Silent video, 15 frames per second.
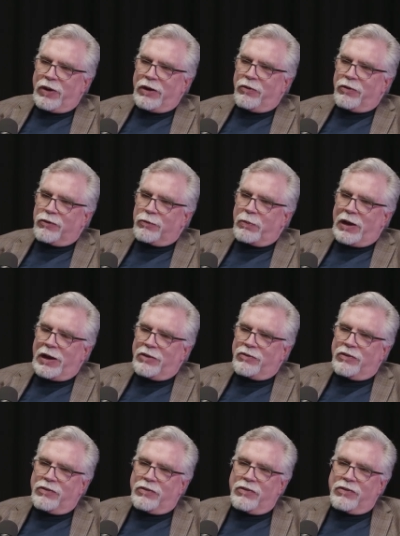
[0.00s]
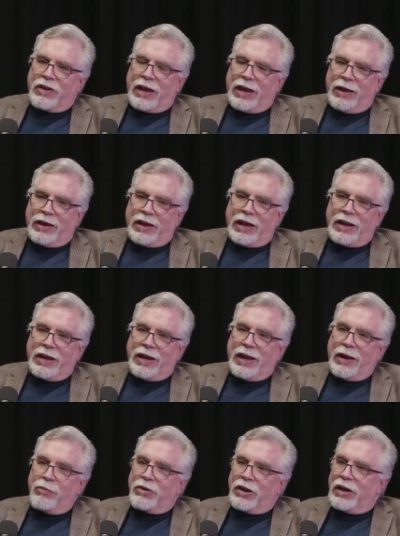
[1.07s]
Response, this kind of
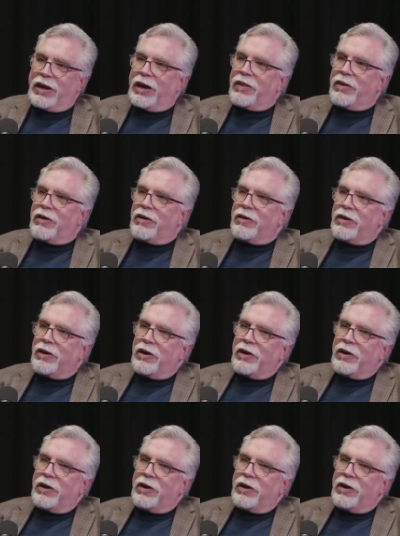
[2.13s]
came together,